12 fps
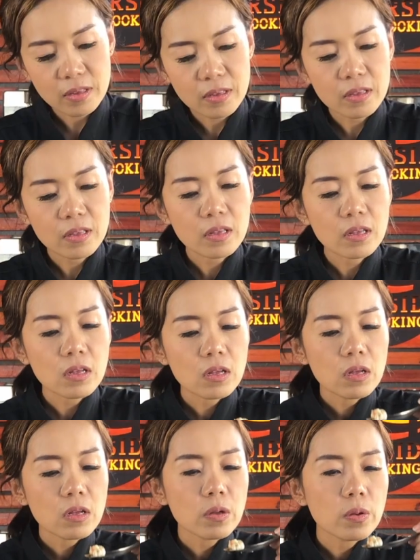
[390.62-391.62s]

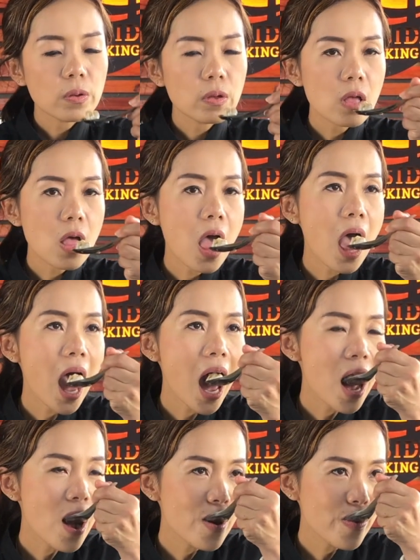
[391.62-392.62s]

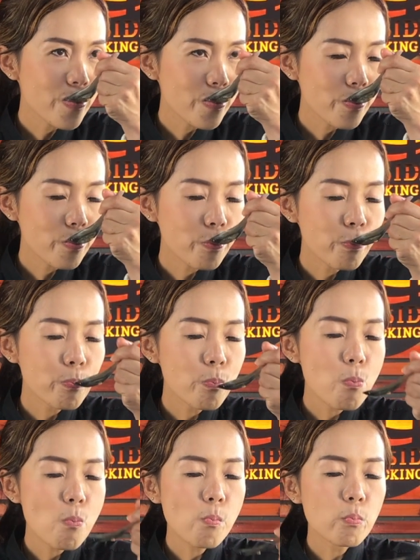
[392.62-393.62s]

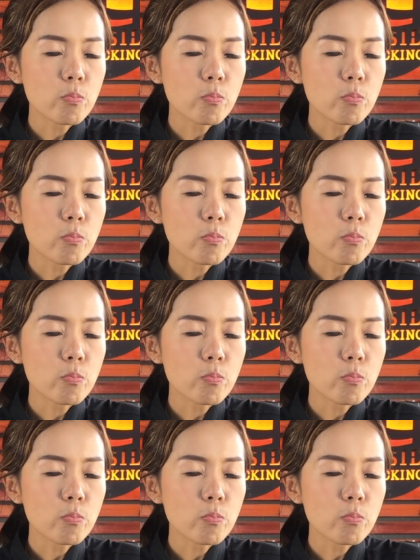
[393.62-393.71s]
Nothing is said.